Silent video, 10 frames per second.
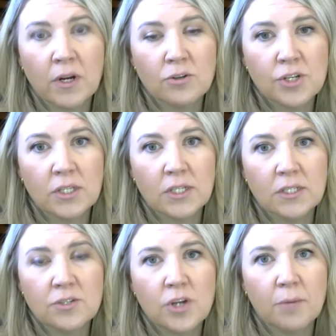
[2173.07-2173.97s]
or Sheila
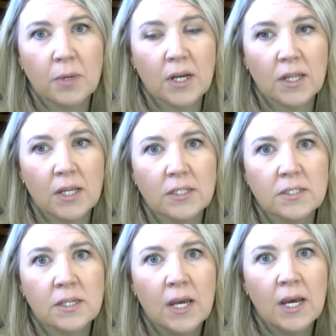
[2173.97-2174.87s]
to jump in on this.